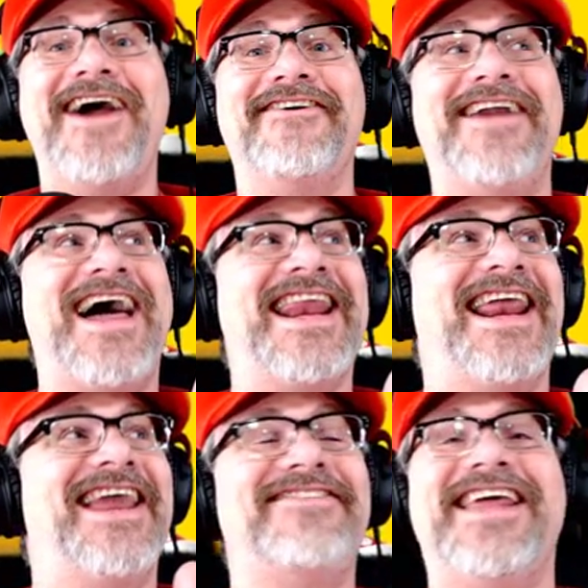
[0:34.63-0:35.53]
All right,
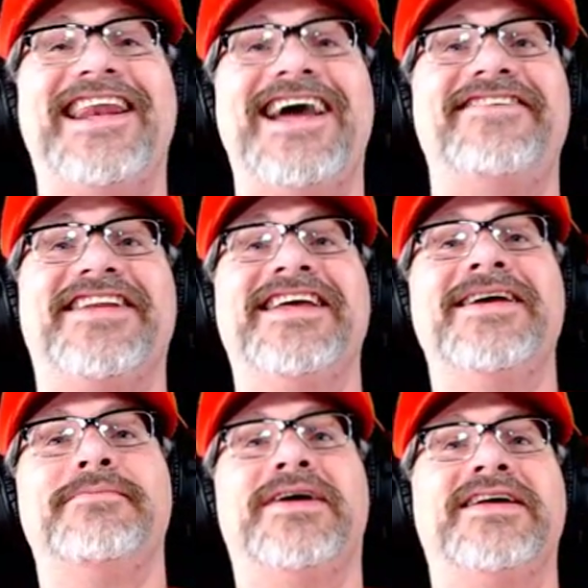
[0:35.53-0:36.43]
I love it, I love
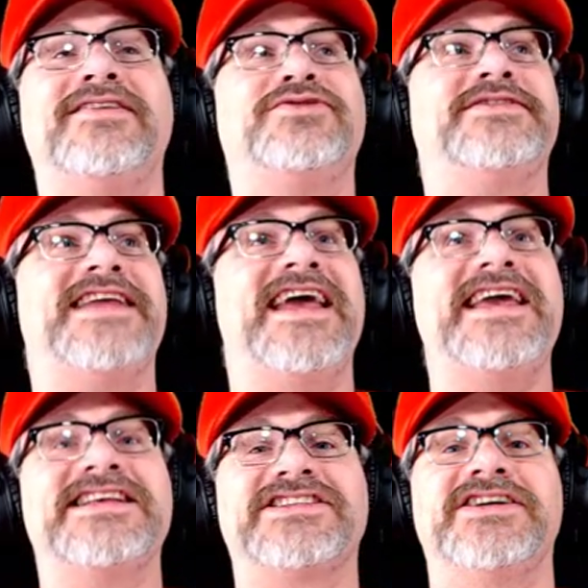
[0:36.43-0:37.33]
it. But
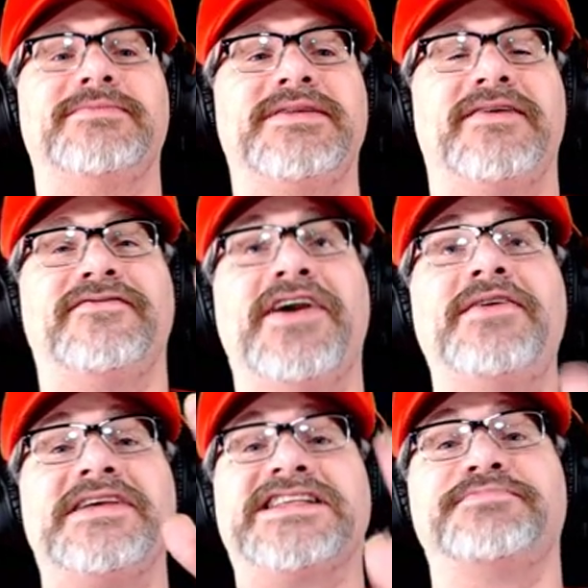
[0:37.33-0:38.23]
today is going to be a
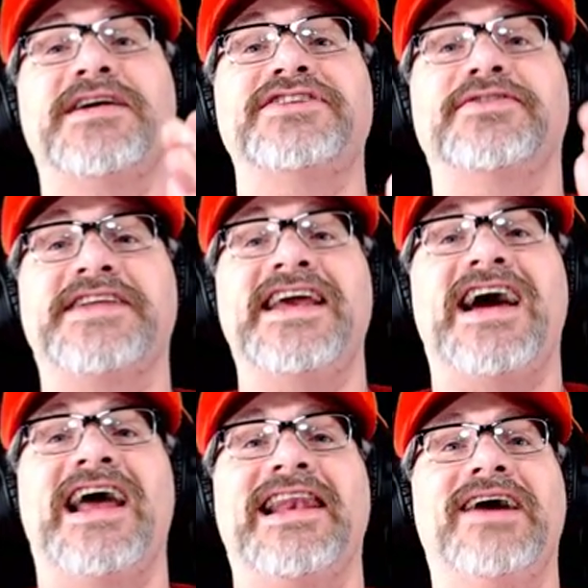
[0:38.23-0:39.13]
very special day.
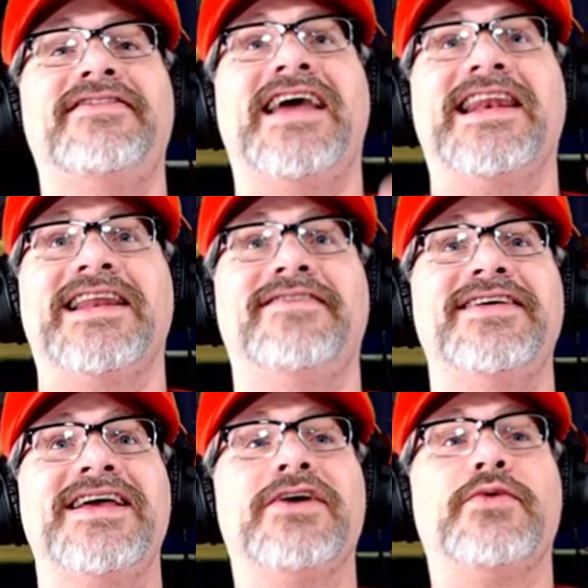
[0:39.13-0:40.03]
I love it, I love it.